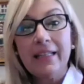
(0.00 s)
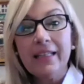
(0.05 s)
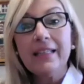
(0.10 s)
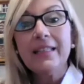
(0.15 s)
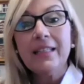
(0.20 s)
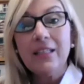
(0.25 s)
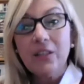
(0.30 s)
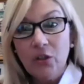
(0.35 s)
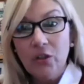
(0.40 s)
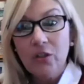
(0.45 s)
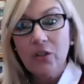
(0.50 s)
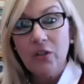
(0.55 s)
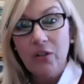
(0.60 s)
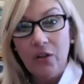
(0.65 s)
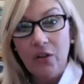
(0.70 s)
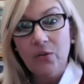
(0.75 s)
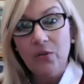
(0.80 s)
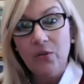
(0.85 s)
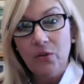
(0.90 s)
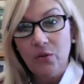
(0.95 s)
addition to
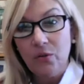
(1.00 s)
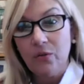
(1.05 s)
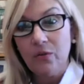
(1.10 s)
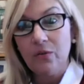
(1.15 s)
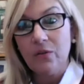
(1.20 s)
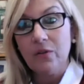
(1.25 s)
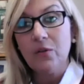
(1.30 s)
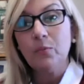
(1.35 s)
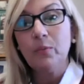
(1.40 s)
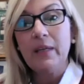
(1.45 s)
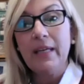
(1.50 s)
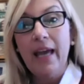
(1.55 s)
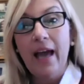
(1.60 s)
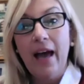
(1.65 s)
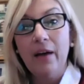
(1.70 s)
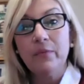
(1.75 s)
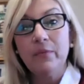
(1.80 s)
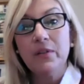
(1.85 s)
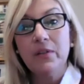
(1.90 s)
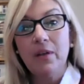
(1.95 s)
those students, we
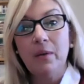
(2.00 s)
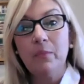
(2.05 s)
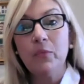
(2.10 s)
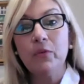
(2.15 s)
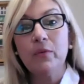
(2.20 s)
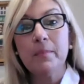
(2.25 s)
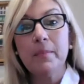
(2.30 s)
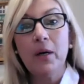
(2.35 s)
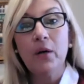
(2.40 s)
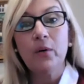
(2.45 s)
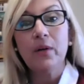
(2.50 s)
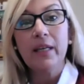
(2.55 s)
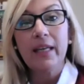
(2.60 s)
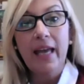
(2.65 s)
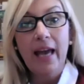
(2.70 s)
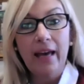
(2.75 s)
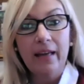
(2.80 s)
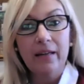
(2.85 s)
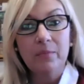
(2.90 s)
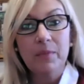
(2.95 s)
have some remote
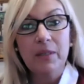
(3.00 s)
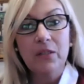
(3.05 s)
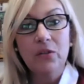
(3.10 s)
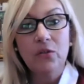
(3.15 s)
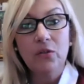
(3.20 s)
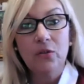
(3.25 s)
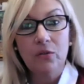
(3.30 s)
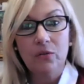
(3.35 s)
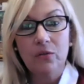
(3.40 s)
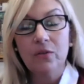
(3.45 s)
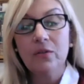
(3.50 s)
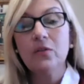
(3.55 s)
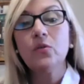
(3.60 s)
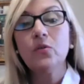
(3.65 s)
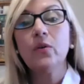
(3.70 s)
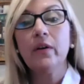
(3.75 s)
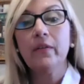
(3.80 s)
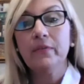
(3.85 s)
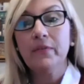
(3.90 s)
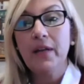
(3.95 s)
academy students
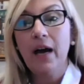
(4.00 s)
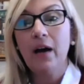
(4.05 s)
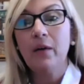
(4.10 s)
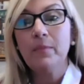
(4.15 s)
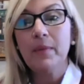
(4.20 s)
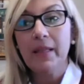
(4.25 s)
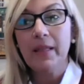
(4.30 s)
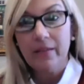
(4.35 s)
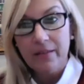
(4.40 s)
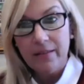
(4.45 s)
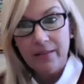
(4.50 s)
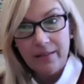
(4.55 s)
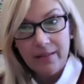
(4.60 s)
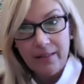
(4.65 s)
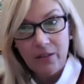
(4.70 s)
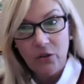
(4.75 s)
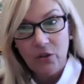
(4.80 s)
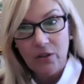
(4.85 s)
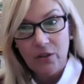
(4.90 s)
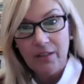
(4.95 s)
who have now made the
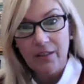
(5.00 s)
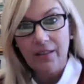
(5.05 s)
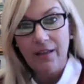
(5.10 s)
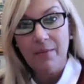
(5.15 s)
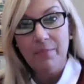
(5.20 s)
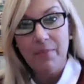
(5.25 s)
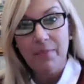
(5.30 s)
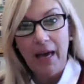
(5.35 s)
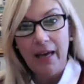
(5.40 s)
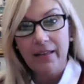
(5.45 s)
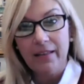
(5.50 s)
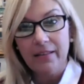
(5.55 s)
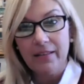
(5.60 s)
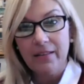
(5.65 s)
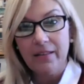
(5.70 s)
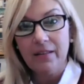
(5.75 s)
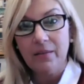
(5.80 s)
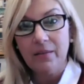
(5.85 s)
decision to come back into the